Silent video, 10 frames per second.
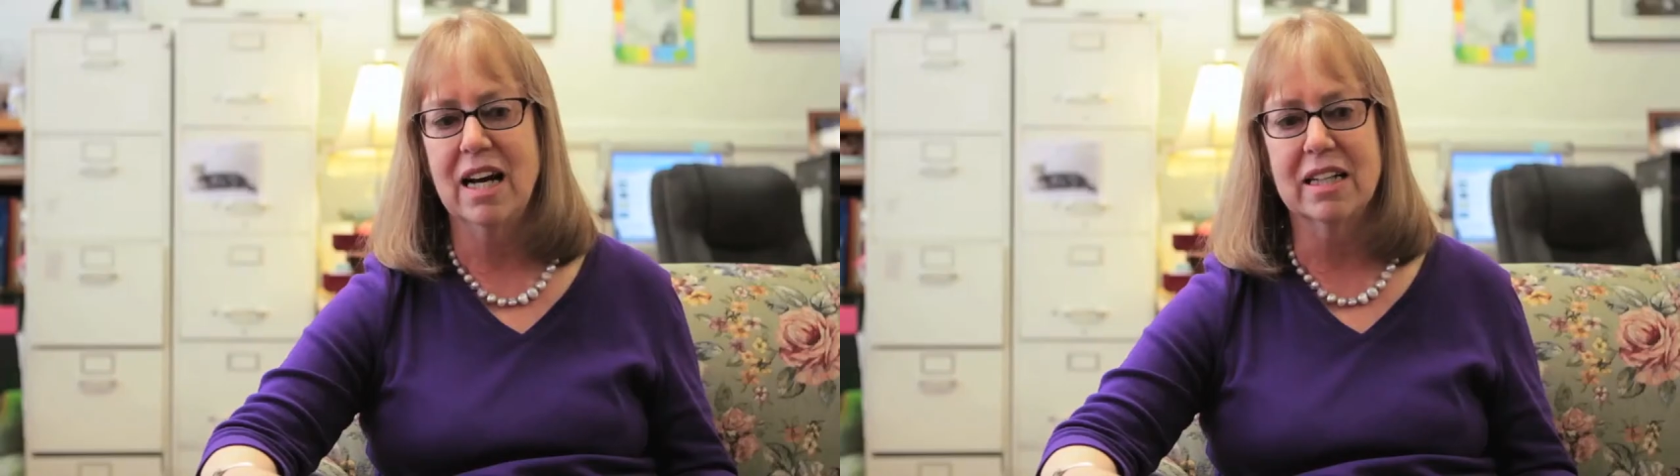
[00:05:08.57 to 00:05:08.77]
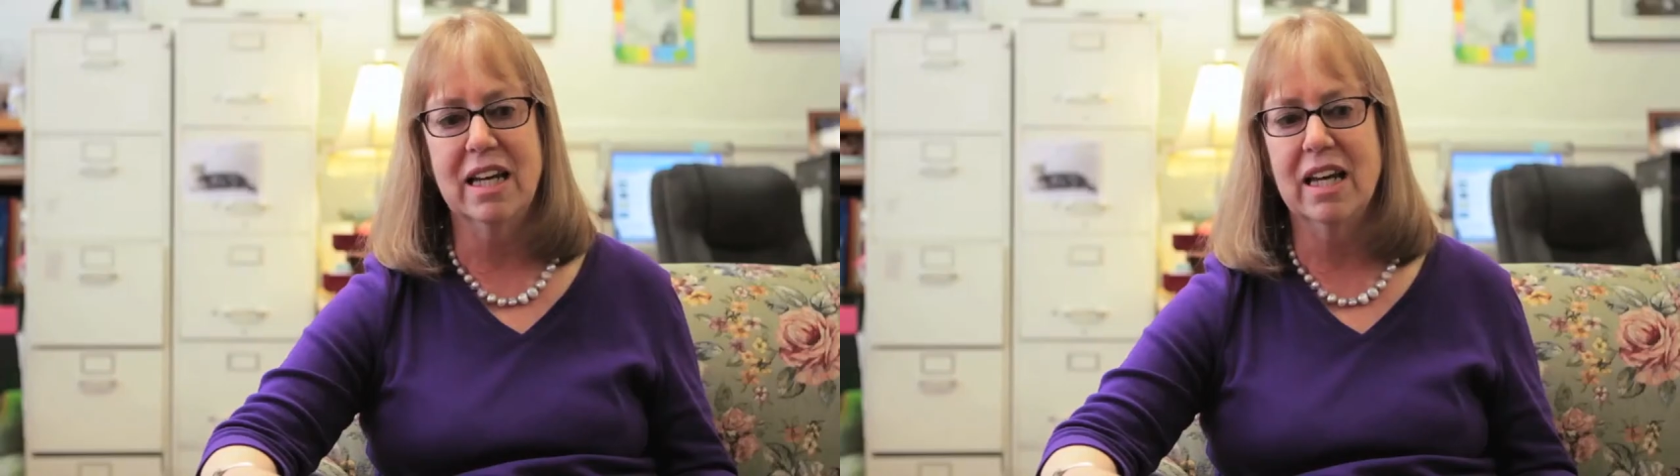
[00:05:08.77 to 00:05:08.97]

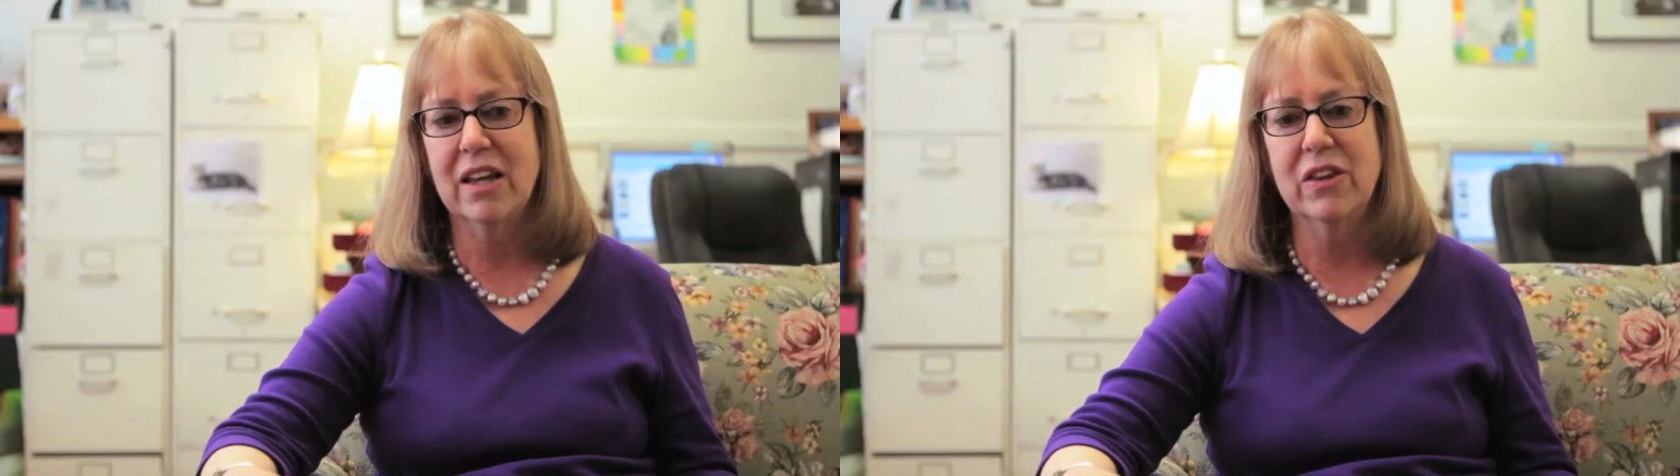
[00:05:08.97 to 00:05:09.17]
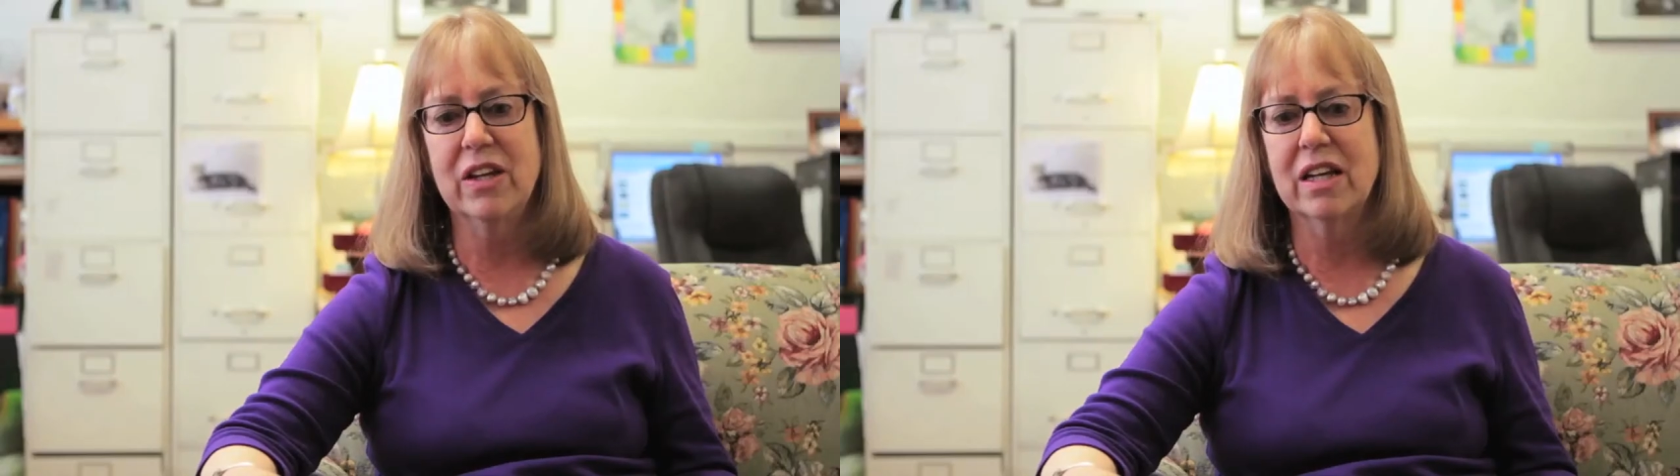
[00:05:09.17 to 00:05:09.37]
I
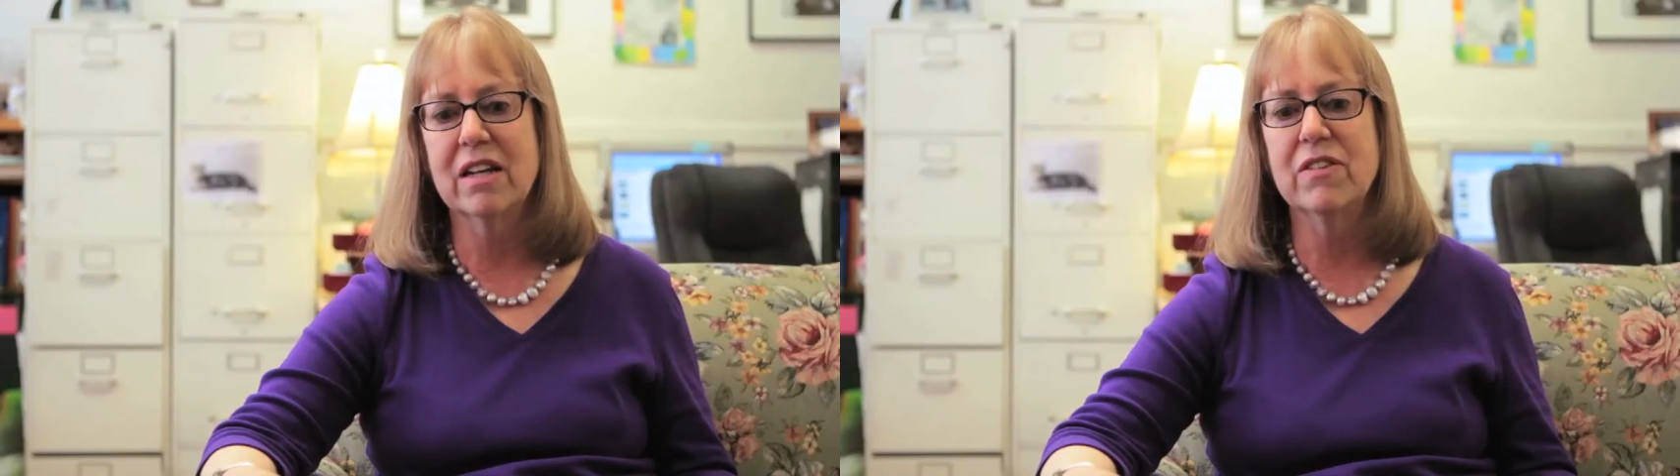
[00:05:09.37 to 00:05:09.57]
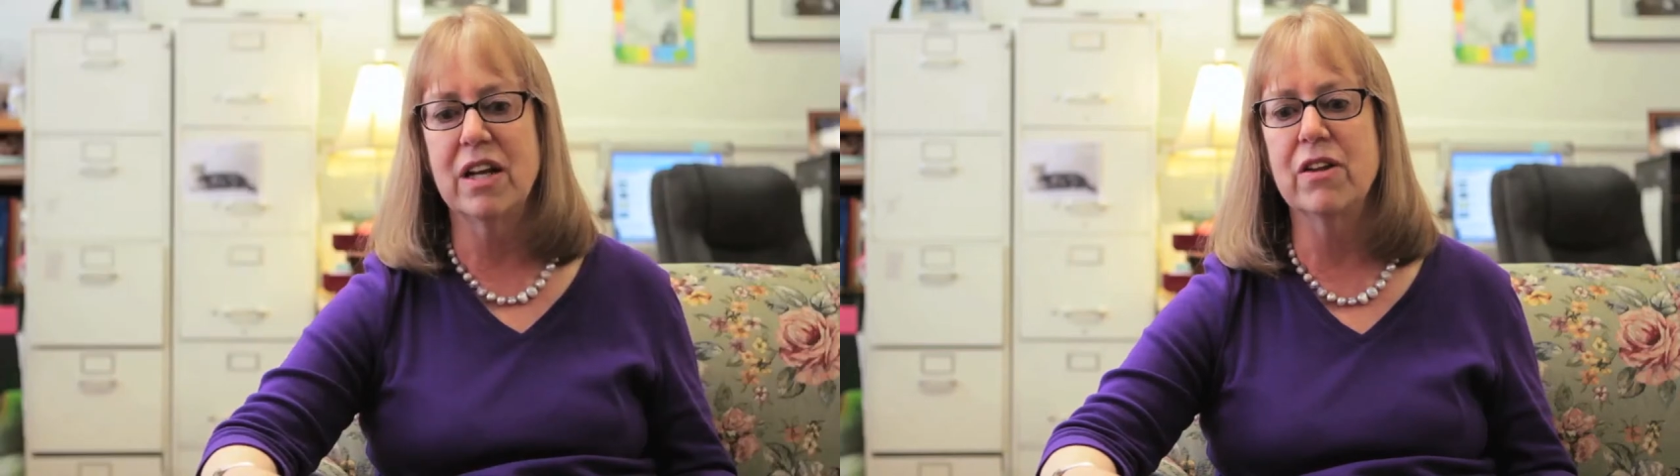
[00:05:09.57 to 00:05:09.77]
can't think
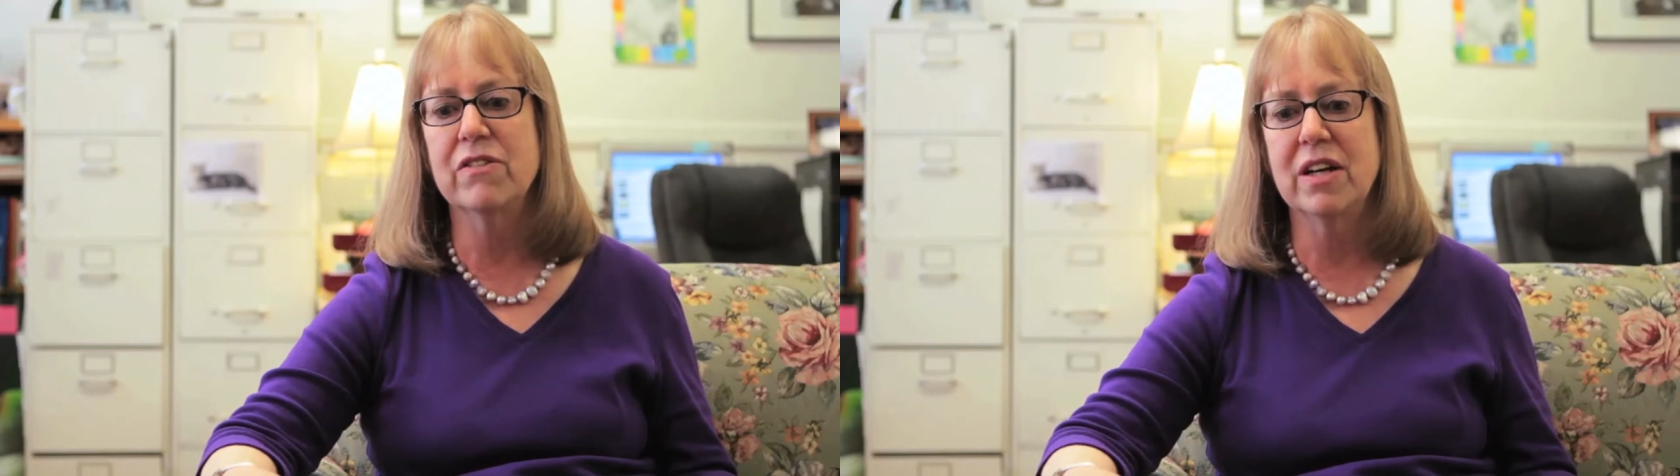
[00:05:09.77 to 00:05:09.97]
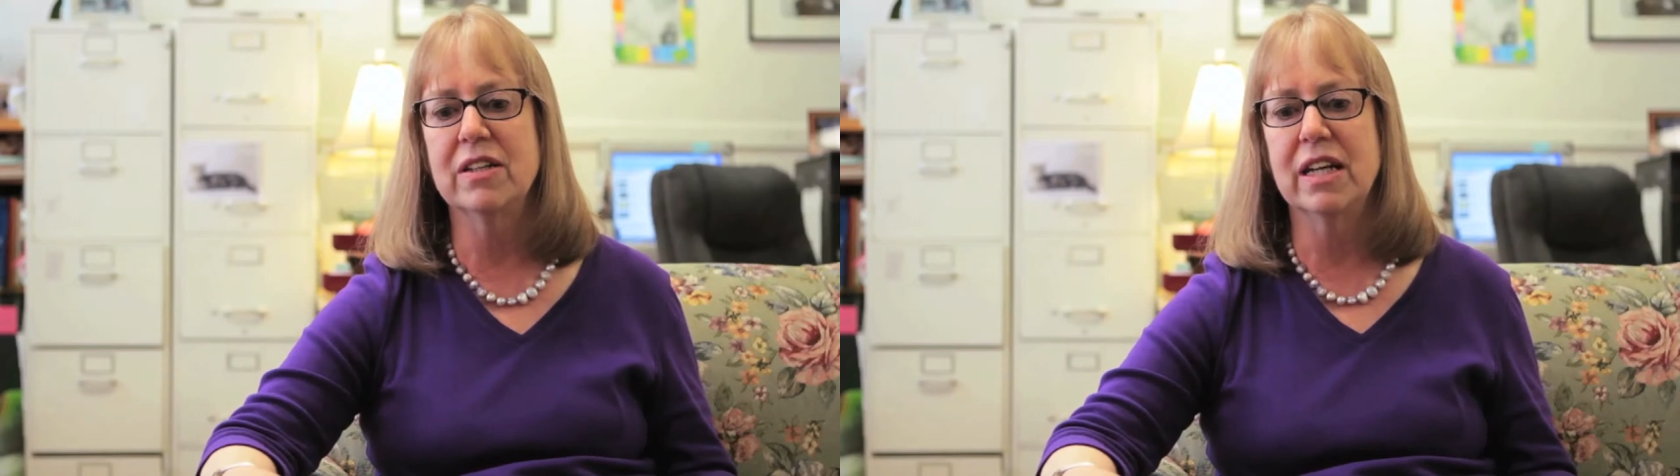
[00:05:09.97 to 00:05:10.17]
of another
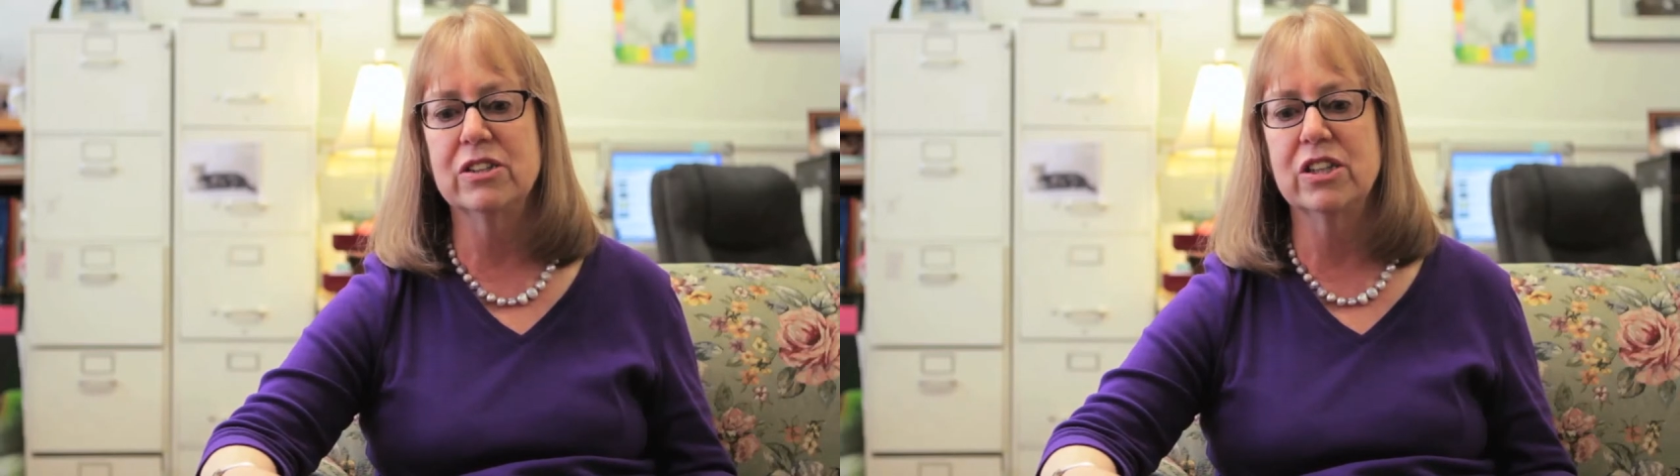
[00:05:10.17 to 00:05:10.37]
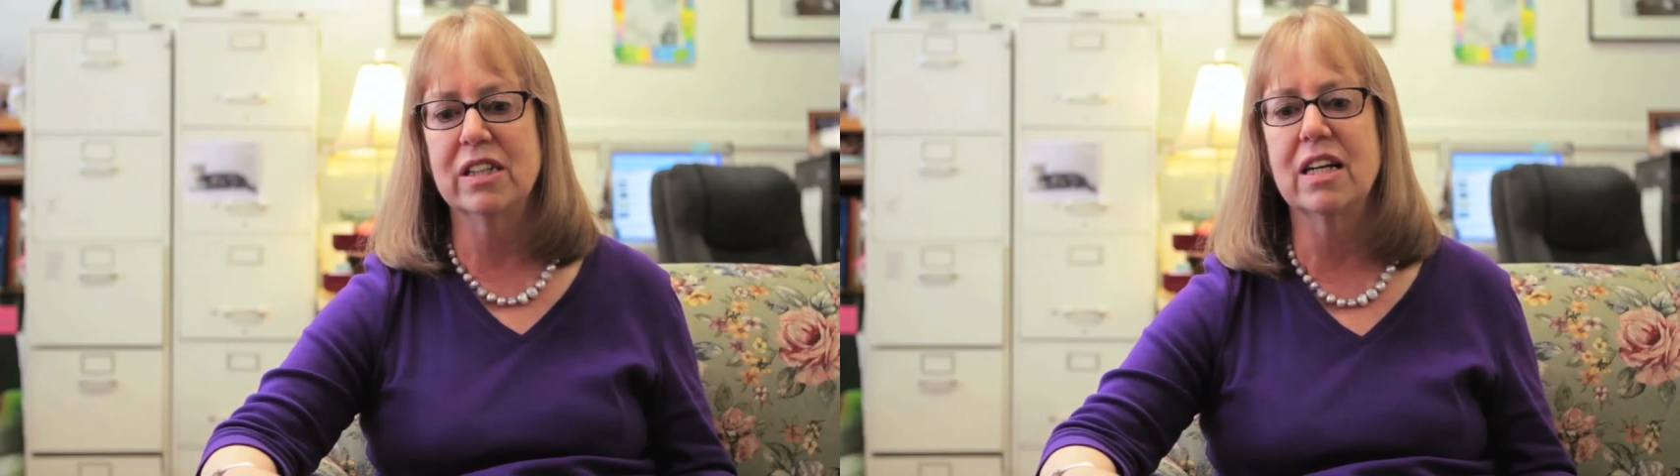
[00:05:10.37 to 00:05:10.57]
foundation